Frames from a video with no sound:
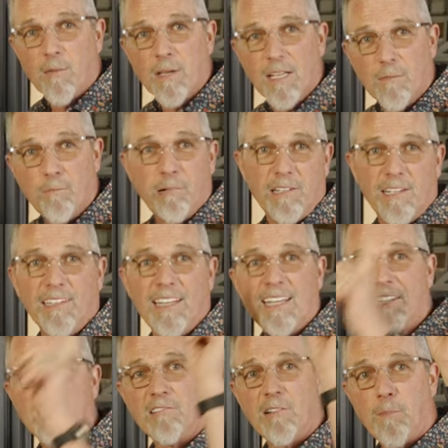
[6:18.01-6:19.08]
I'm gonna put a
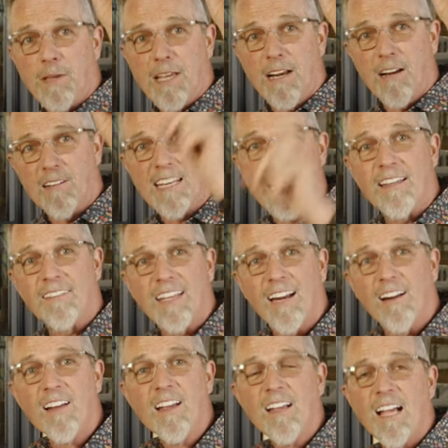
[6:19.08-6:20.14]
link to up here and down
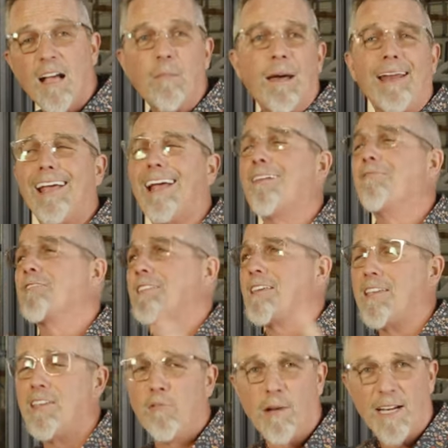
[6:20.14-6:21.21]
there about
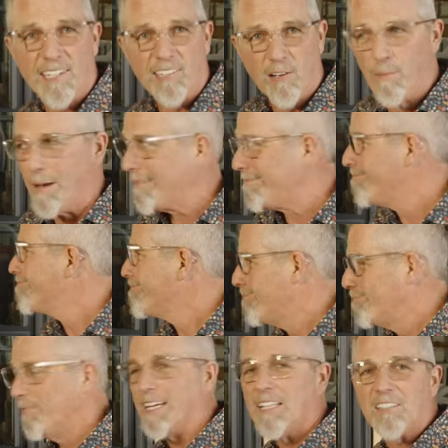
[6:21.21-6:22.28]
everything you'd wanna know about
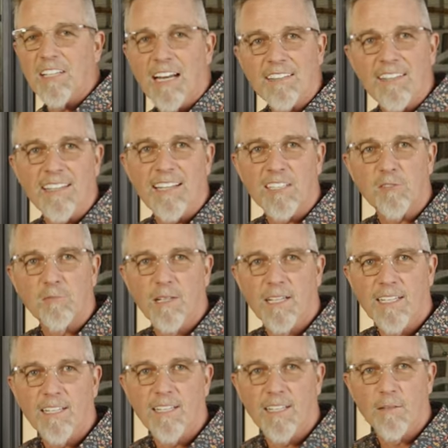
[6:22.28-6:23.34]
grids, and I think that's
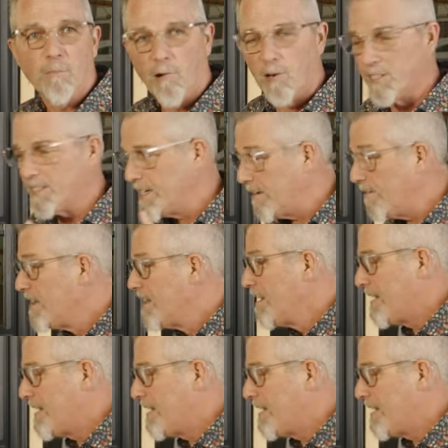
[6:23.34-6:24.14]
really important to know.